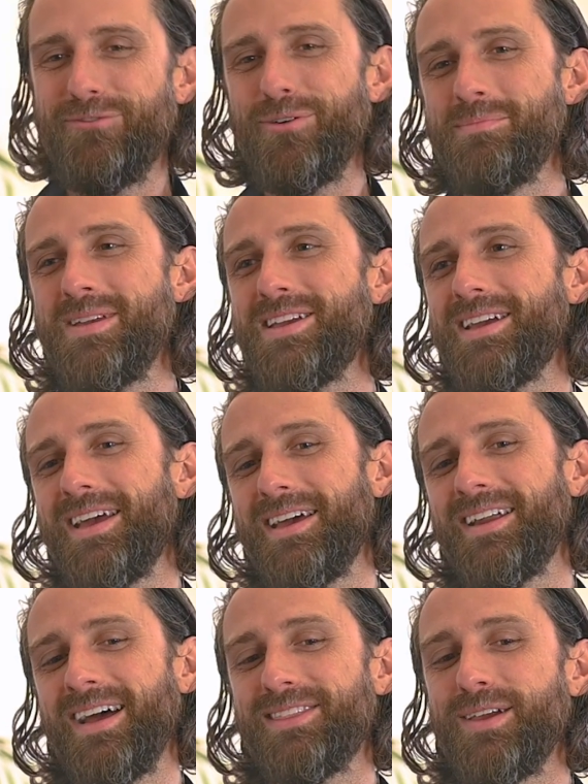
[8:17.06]
for me,
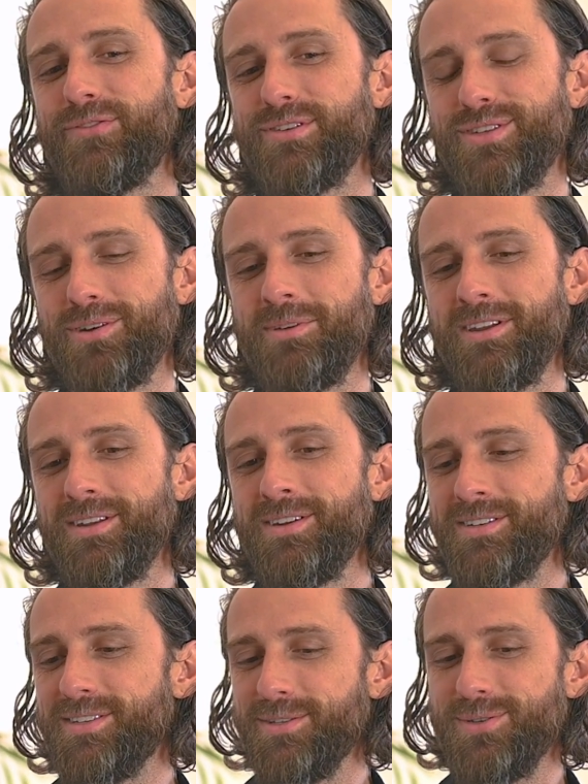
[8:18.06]
and I think for so many
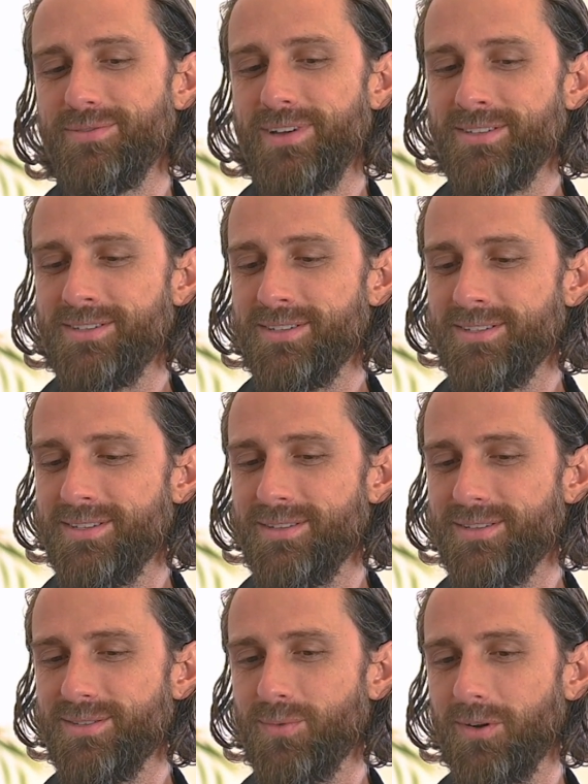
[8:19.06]
nurses who have entered into
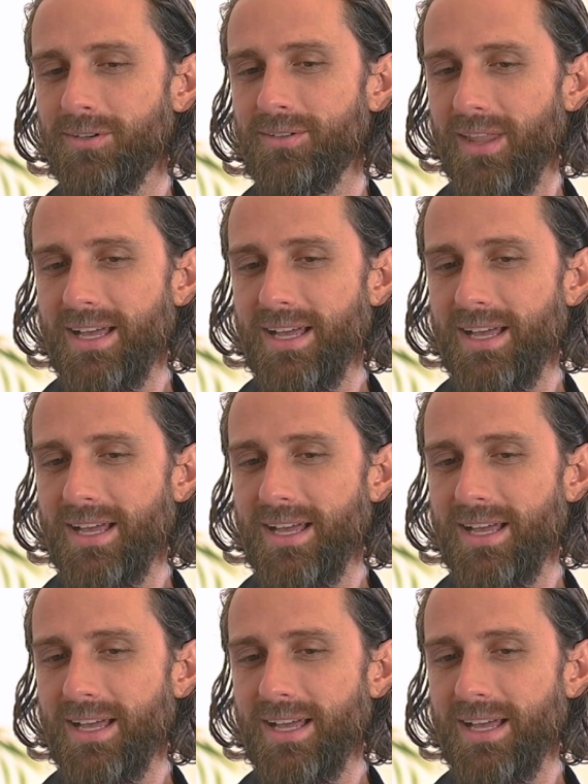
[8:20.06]
this world,